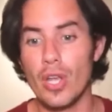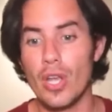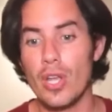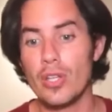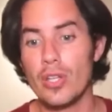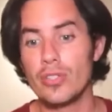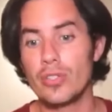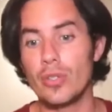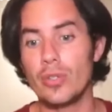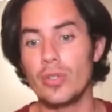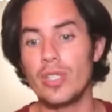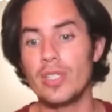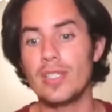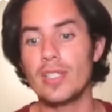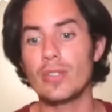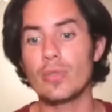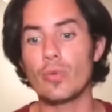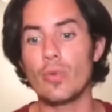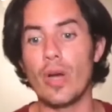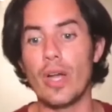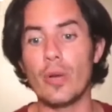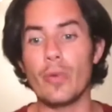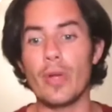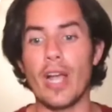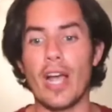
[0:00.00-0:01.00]
So this is
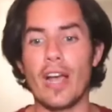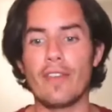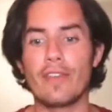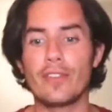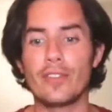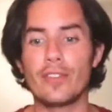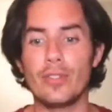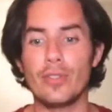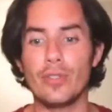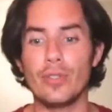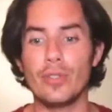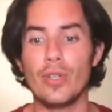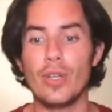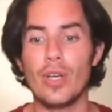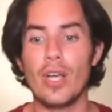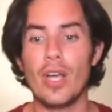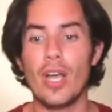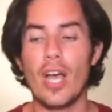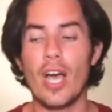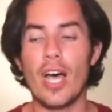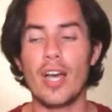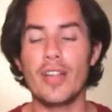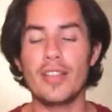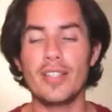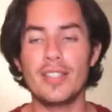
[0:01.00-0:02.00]
why we have to
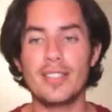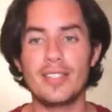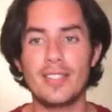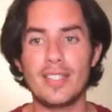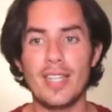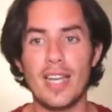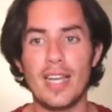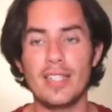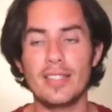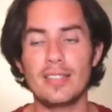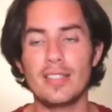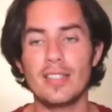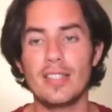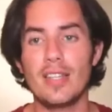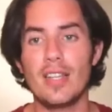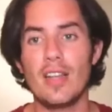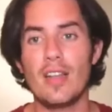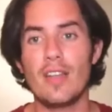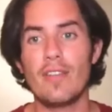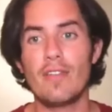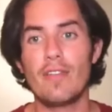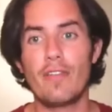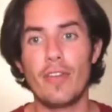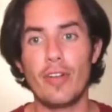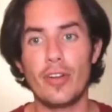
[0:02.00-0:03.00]
understand
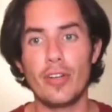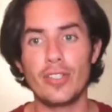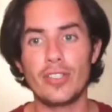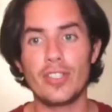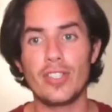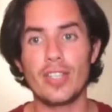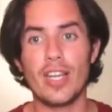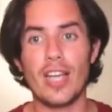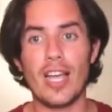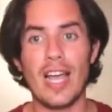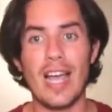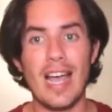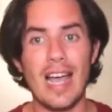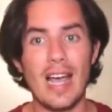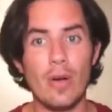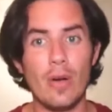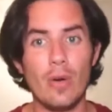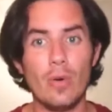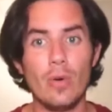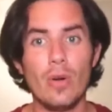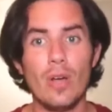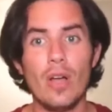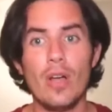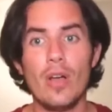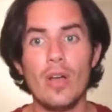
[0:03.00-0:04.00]
first
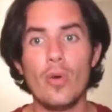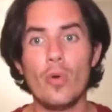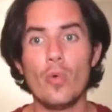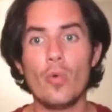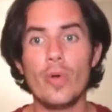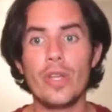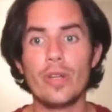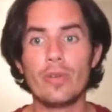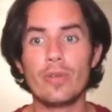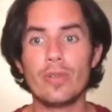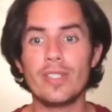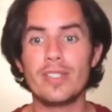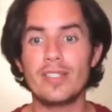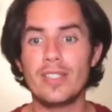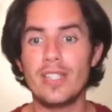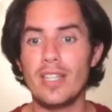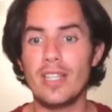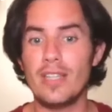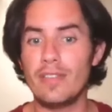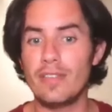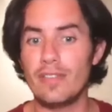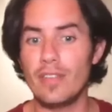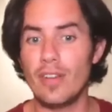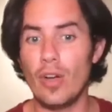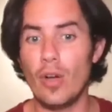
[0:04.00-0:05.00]
how we
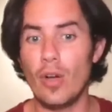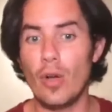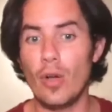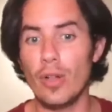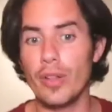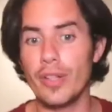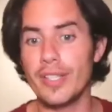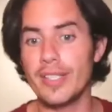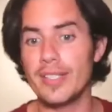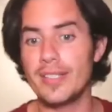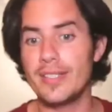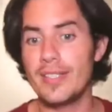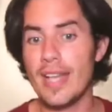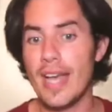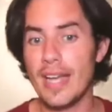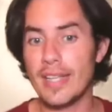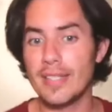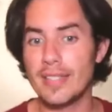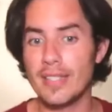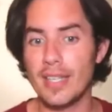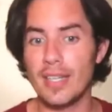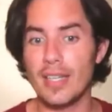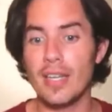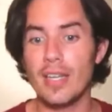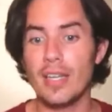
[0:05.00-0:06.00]
receive all this
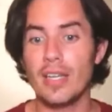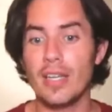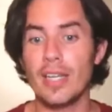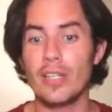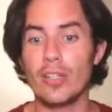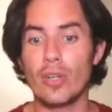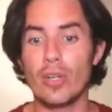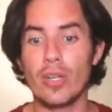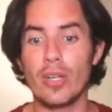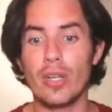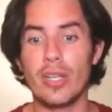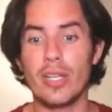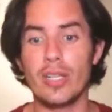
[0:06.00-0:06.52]
data in